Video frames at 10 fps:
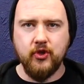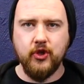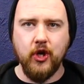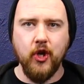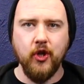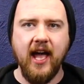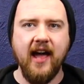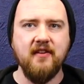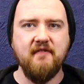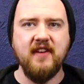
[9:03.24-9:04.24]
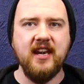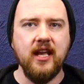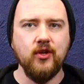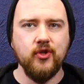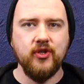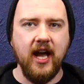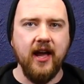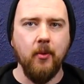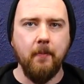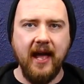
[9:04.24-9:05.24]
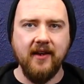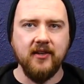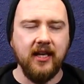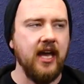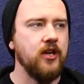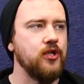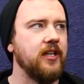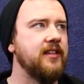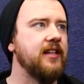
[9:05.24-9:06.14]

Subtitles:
Soul kind of vintage style band occasionally.